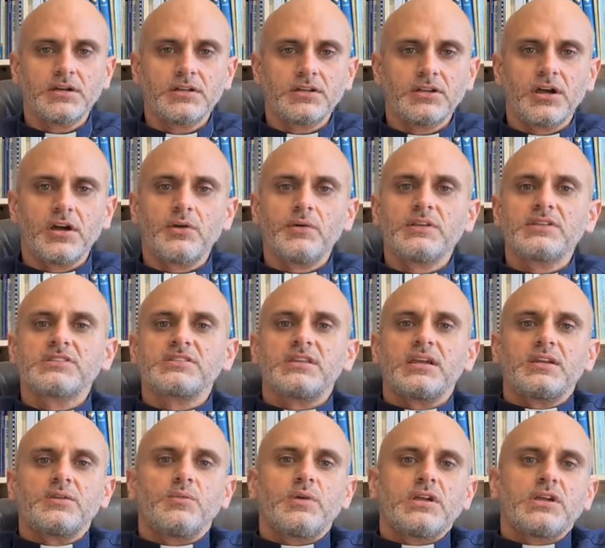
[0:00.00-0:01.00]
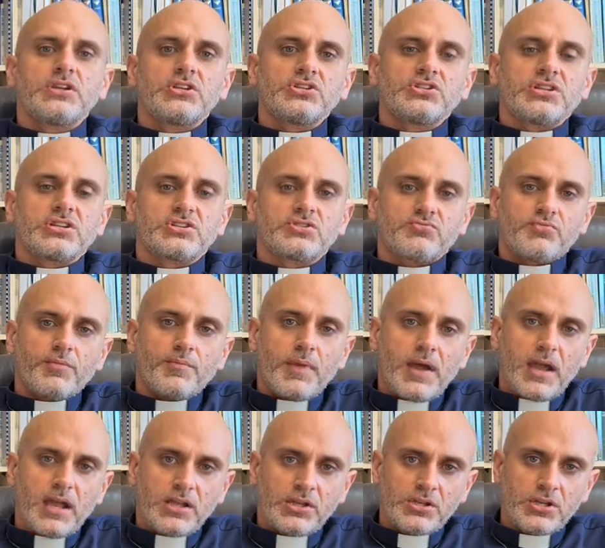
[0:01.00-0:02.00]
No, instead we can just
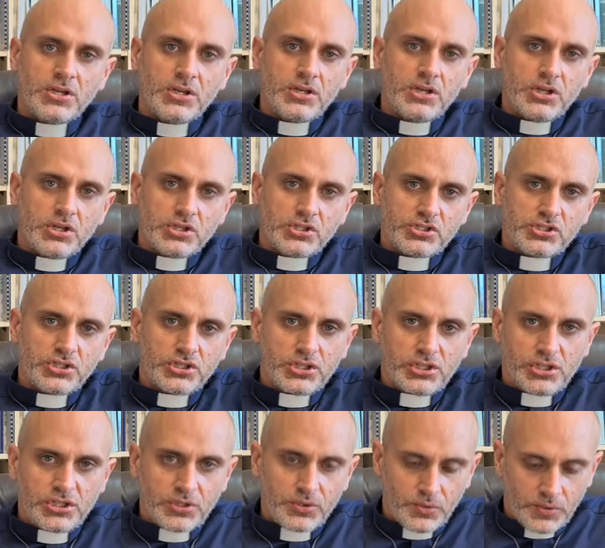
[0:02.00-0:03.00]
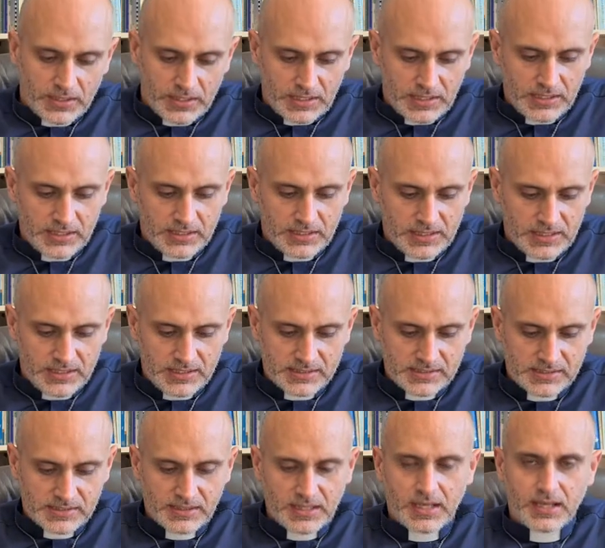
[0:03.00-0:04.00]
remain secure in
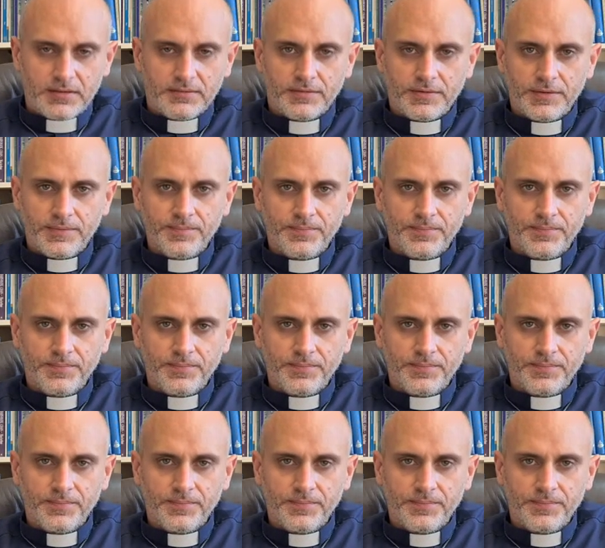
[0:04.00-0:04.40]
his love.